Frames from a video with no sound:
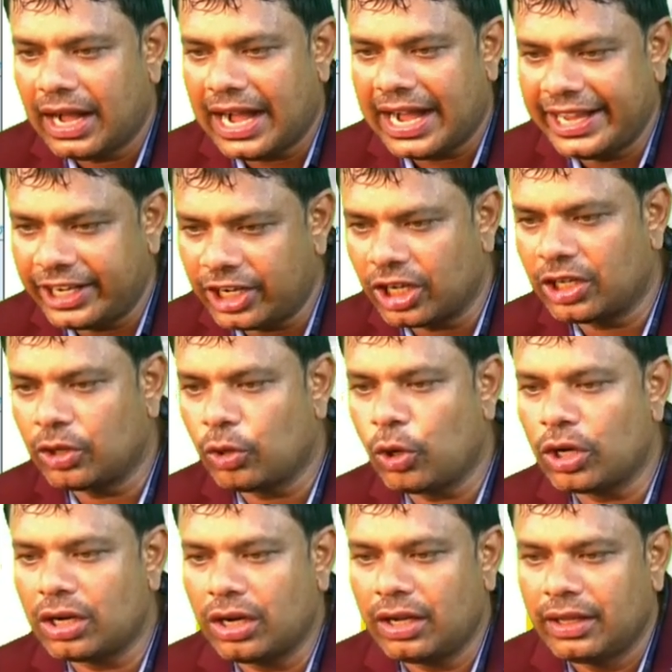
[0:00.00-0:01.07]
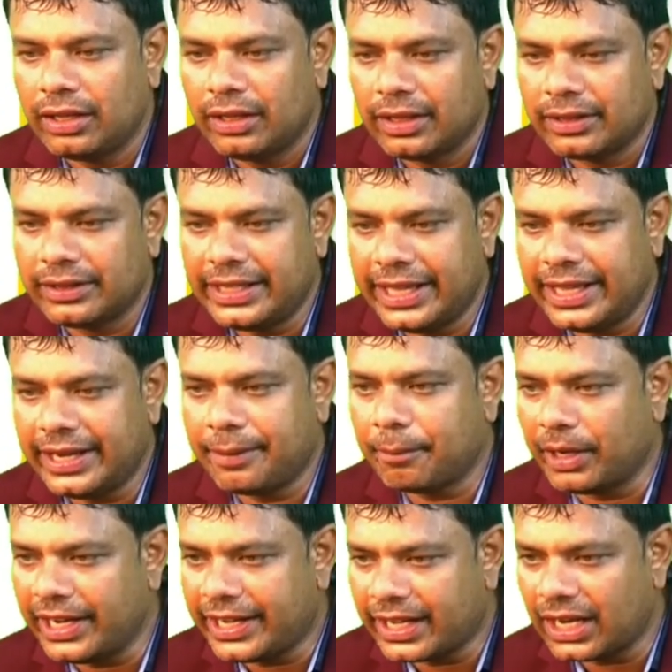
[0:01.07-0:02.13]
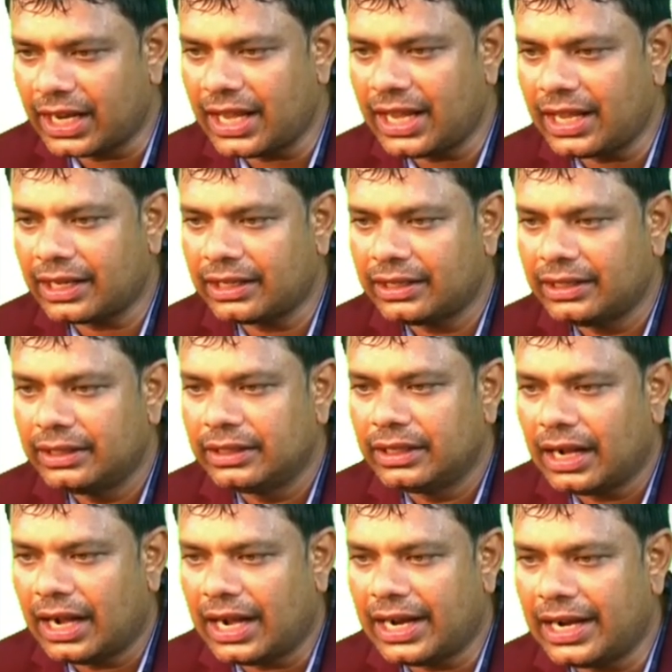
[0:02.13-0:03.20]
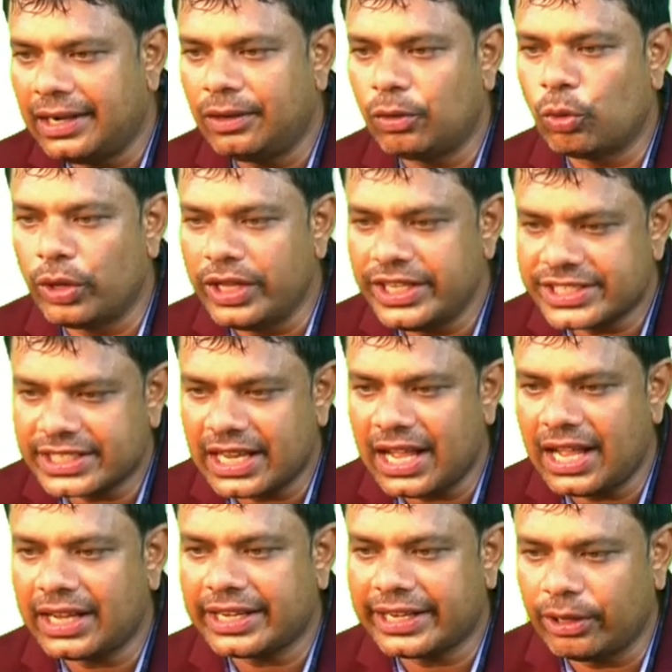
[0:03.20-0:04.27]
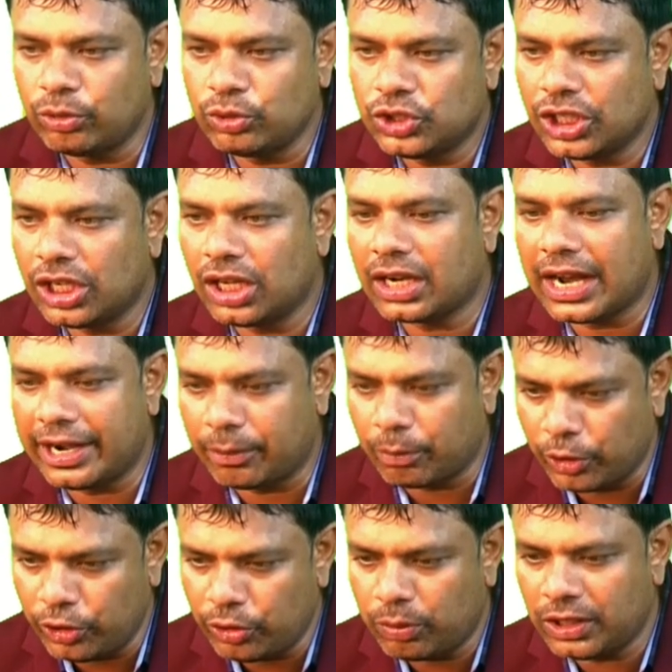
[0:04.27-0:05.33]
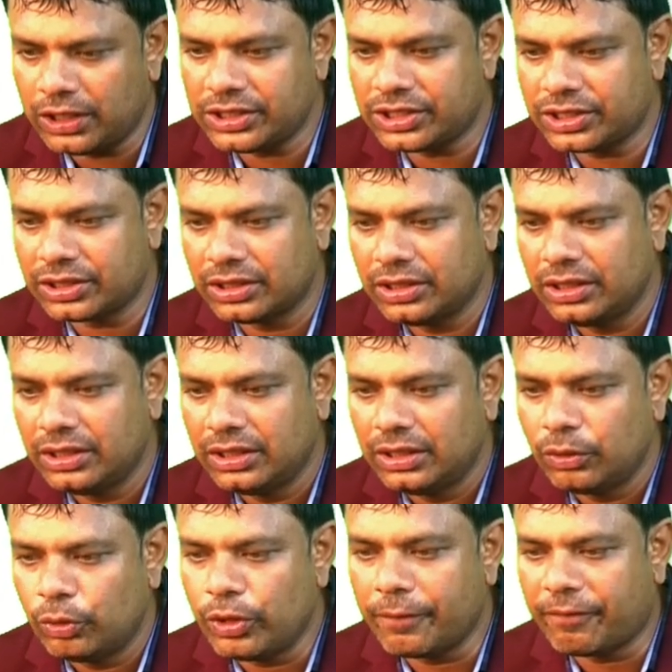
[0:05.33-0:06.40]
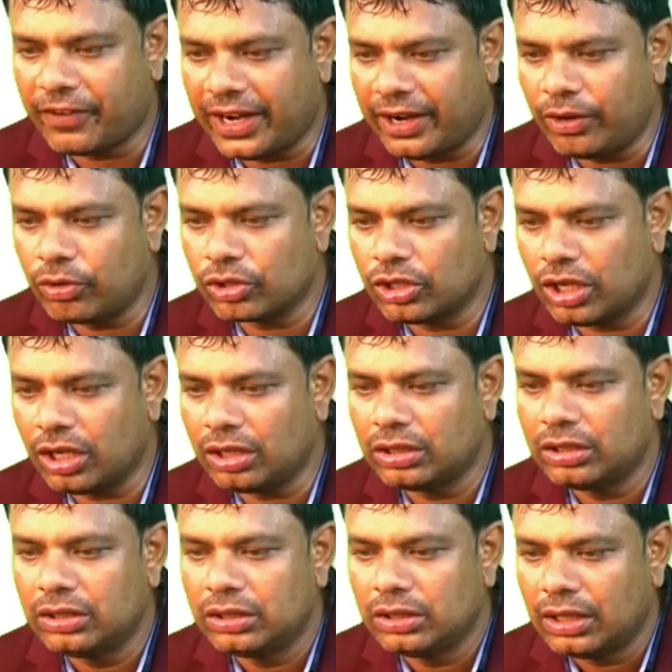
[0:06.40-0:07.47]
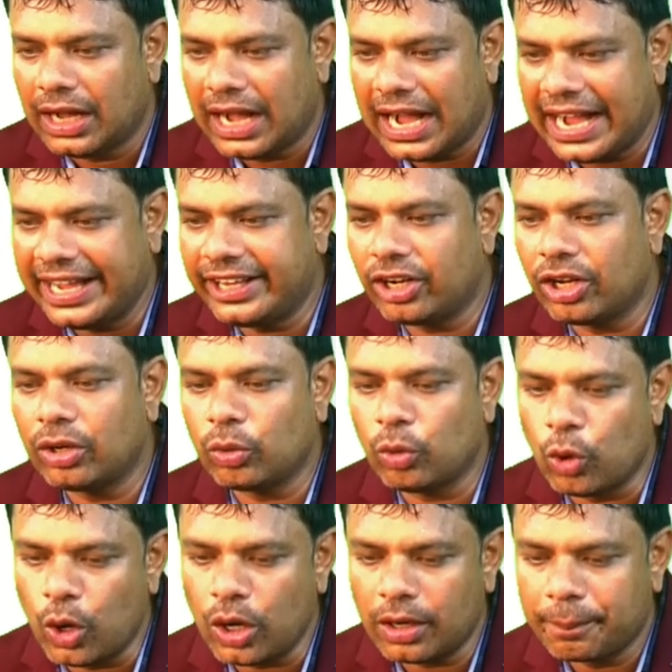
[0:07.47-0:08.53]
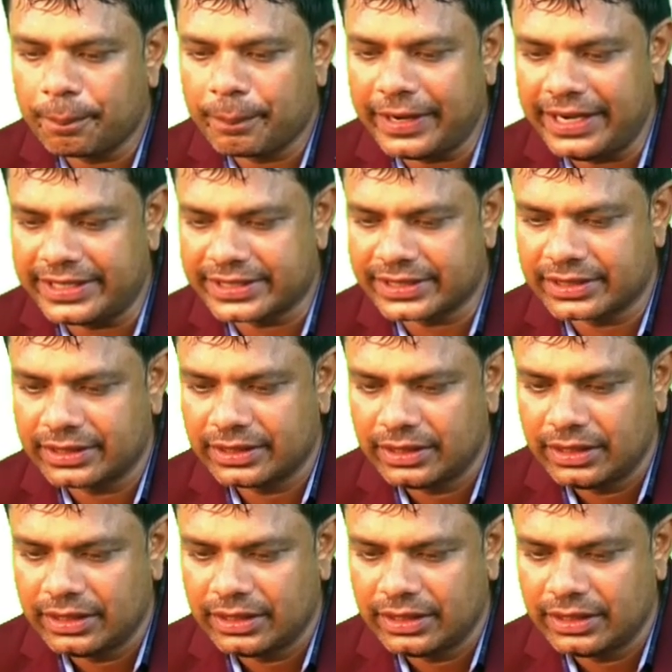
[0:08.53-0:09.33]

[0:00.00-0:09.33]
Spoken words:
iron ore, then Maikala and Odisha, Keonjhar and Mayurbhanj, we found the iron ore fields.